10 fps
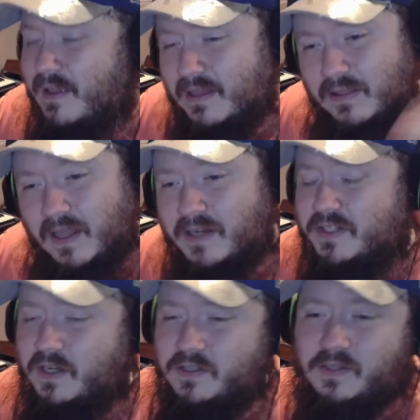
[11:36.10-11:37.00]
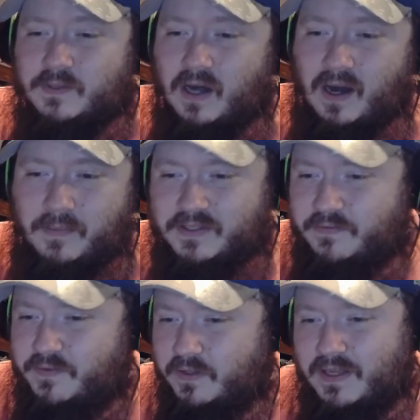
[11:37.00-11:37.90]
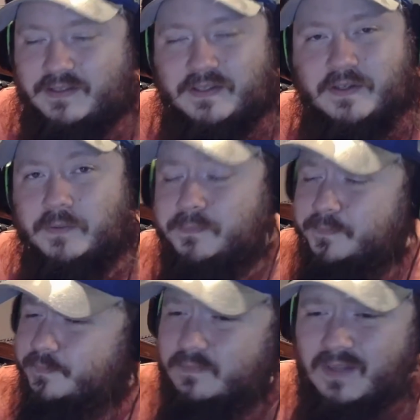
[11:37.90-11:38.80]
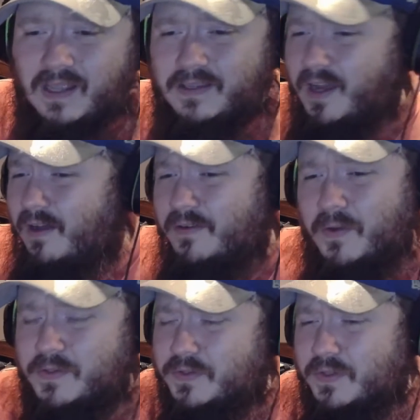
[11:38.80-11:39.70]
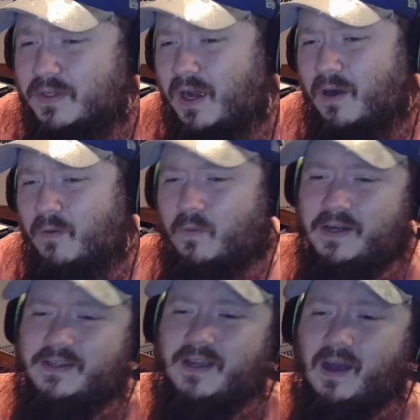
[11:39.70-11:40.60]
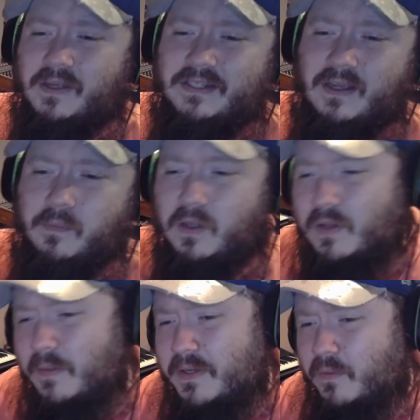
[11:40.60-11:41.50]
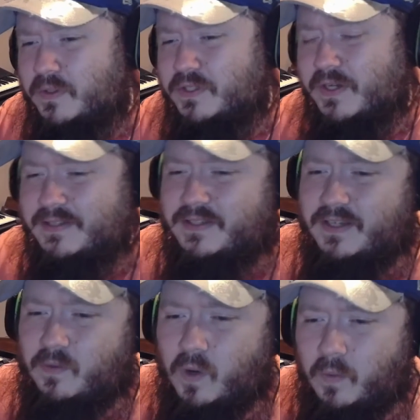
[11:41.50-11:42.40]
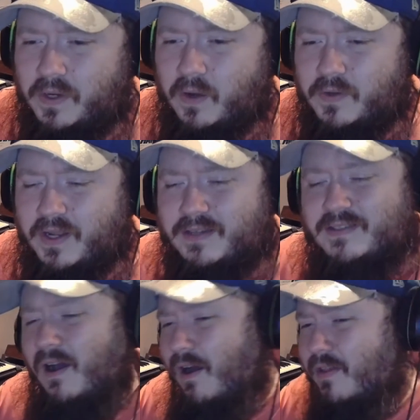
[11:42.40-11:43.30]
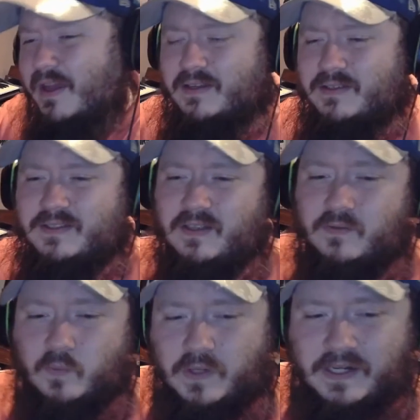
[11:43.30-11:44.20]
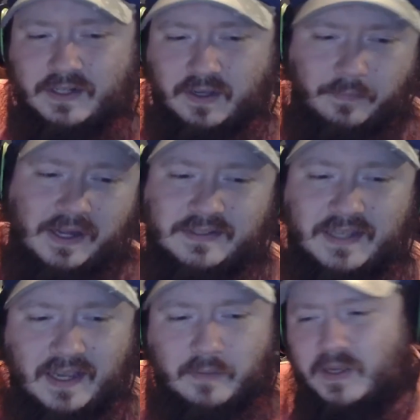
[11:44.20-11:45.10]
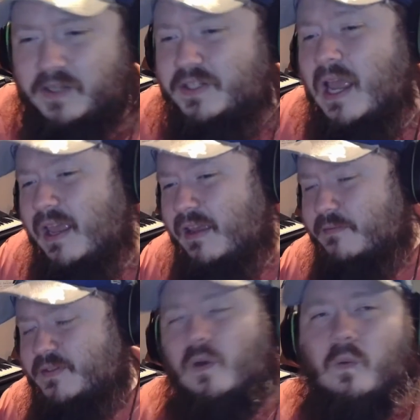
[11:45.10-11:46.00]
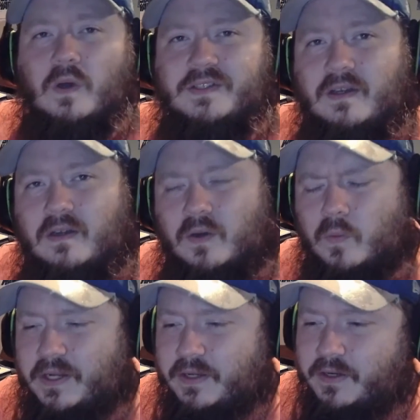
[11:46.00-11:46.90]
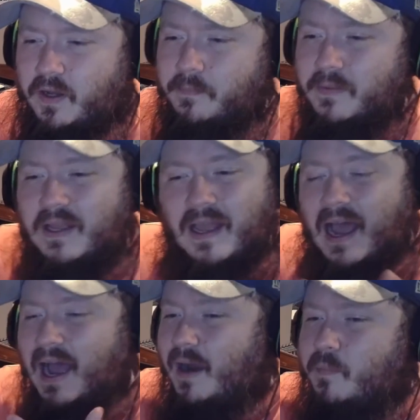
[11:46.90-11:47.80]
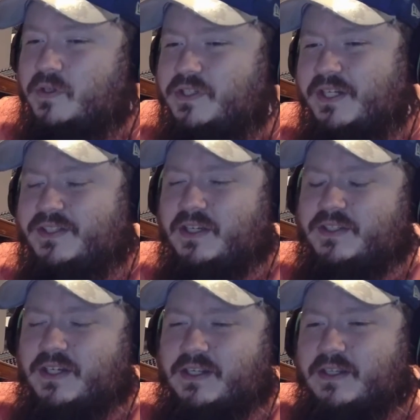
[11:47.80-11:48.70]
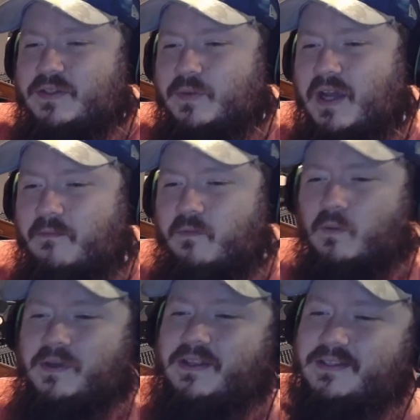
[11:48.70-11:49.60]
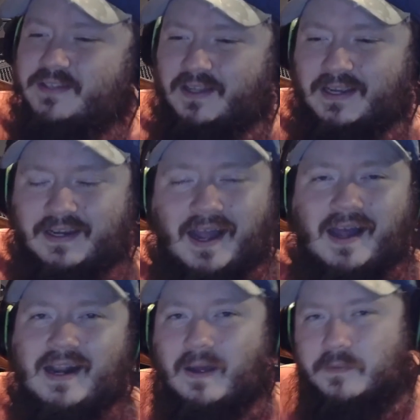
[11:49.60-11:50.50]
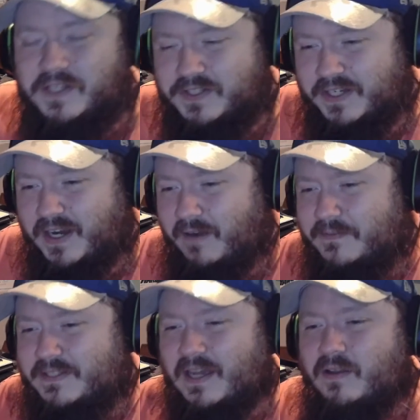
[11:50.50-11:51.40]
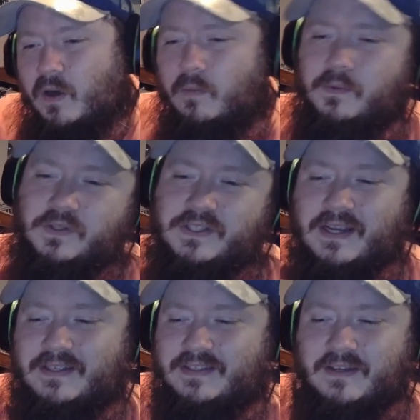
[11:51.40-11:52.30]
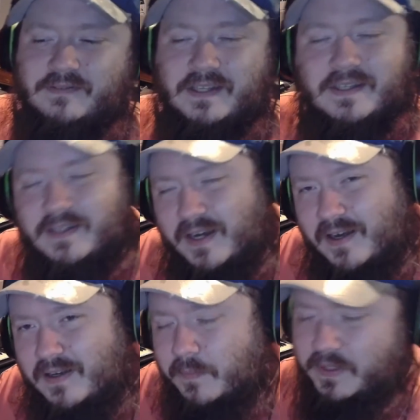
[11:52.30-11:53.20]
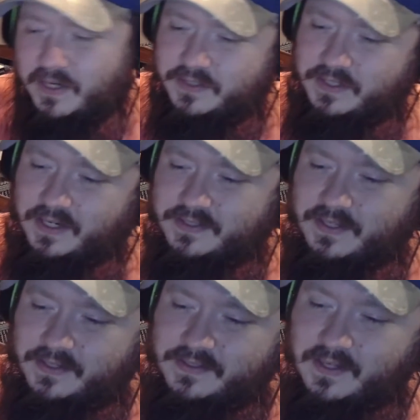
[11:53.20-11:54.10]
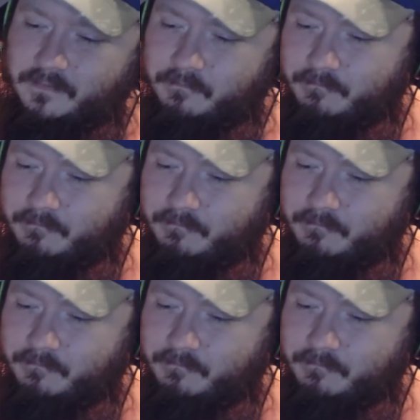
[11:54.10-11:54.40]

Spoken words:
Like, share, and subscribe as you feel led to do. Y'all know the drill already. Comment down below. Let me know what you guys think, where we go next, all that good stuff. Do we need to come back to Andmesh? If so, what song are we hitting up? I appreciate y'all checking this one out for me. That's all I got. I'm DJ AlphaTyler. Hope you're staying safe, taking care, and I'm going to catch you guys next time.